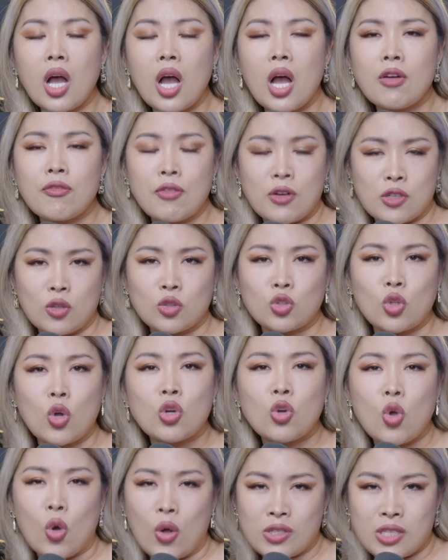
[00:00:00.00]
First of all,
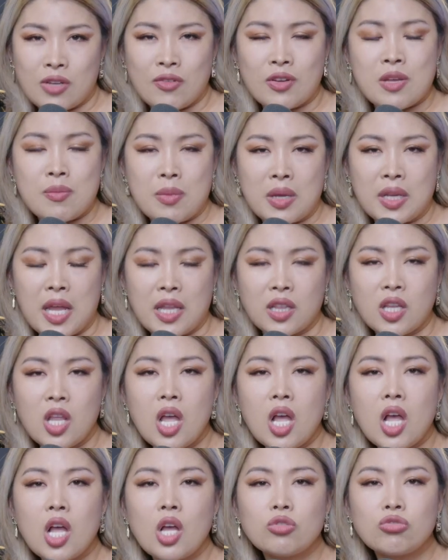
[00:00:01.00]
don't call yourself a comedian.
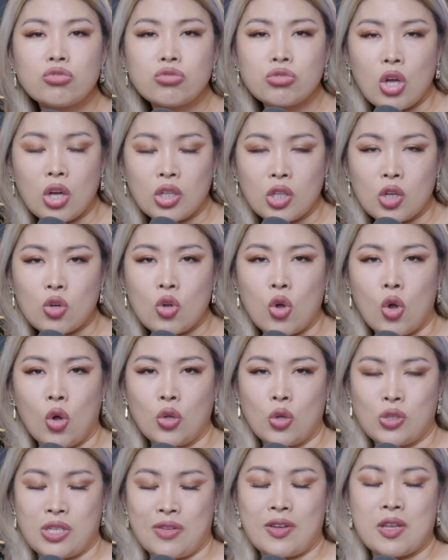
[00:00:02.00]
Do not call
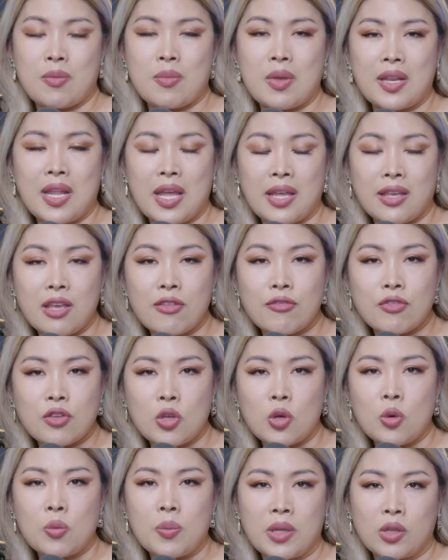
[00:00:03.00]
yourself a comedian if
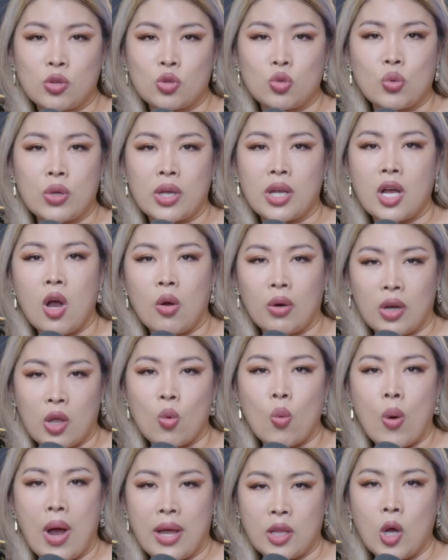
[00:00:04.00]
you've been doing only
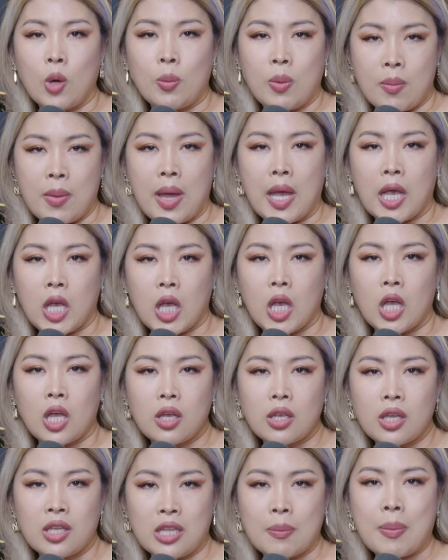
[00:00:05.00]
one open mic
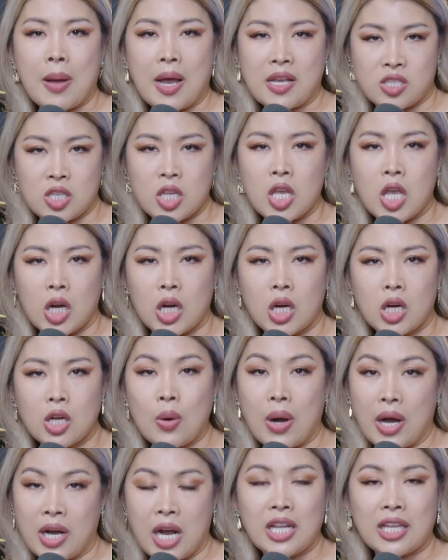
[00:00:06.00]
in the past year. You
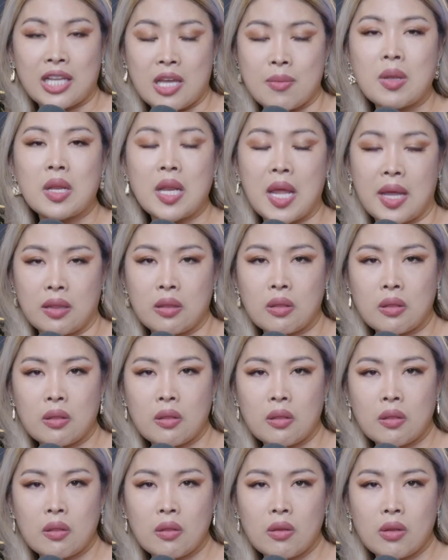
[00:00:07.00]
are not a comedian.
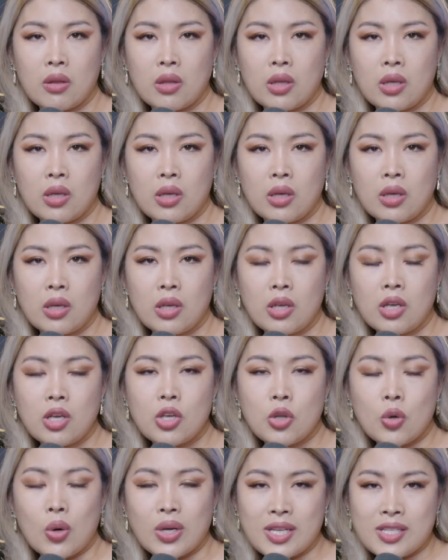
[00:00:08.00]

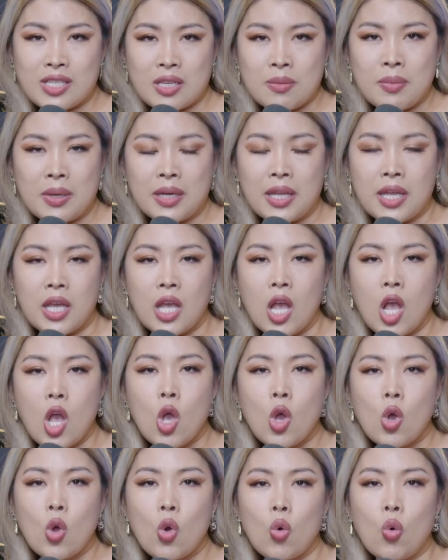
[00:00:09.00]
You are just somebody
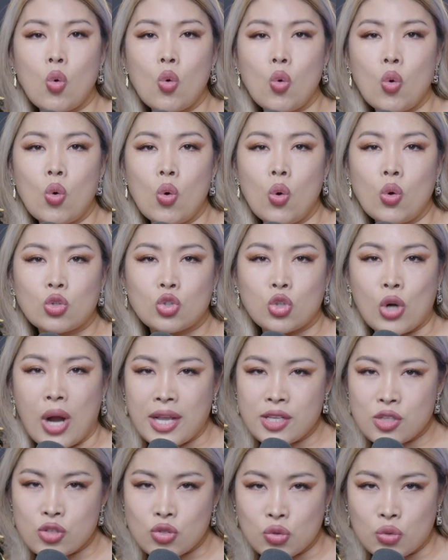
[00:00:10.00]
who
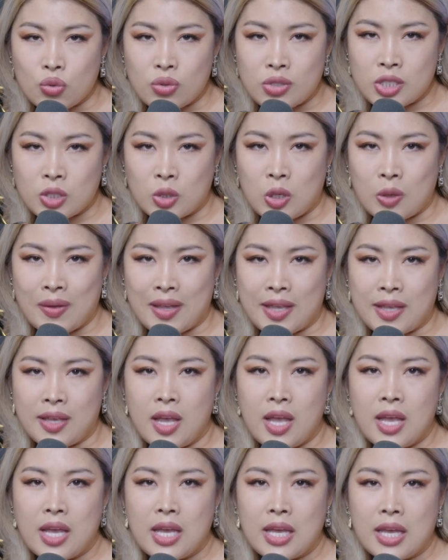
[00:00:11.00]
tries to throw away
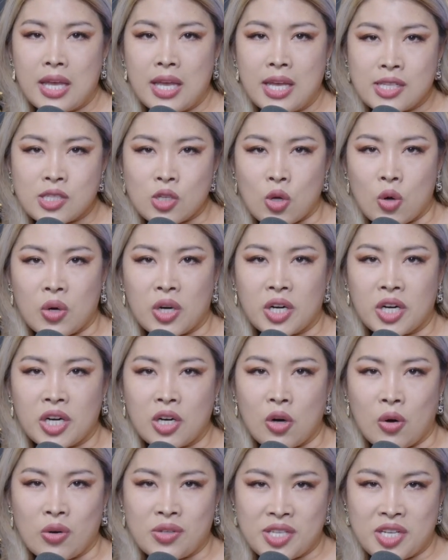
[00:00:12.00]
his or her
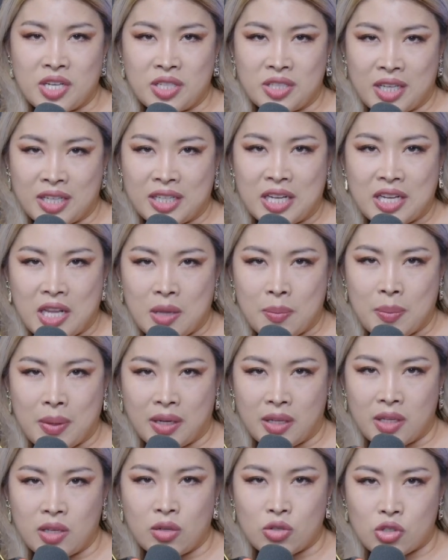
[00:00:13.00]
or their dignity,
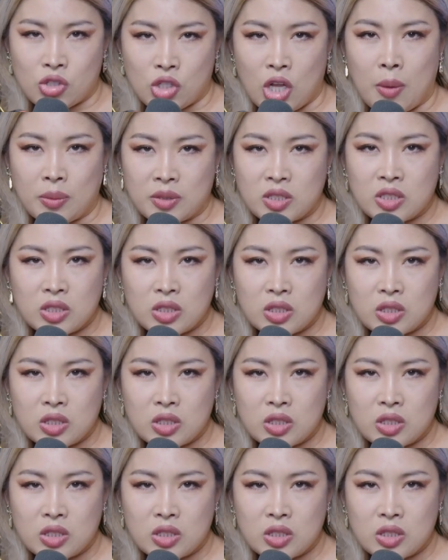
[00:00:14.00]
but you stopped.